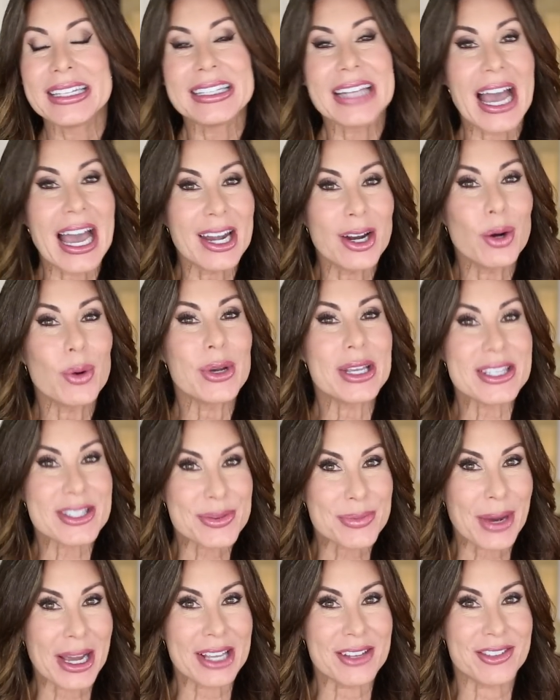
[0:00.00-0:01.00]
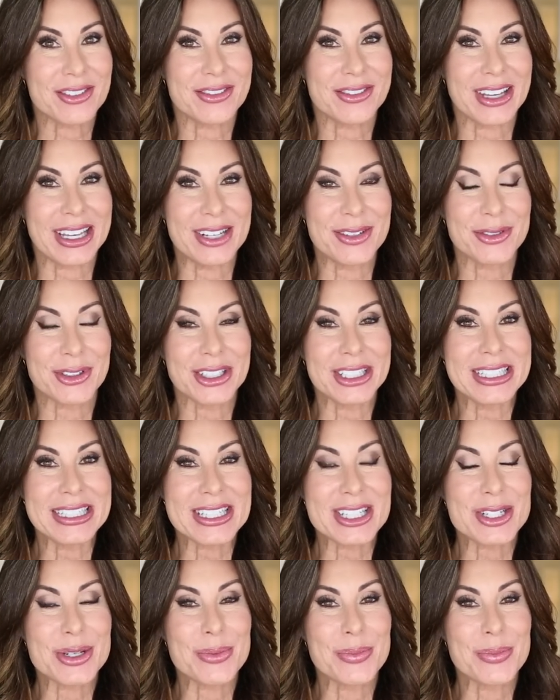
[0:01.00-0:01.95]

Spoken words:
Not always my favorite,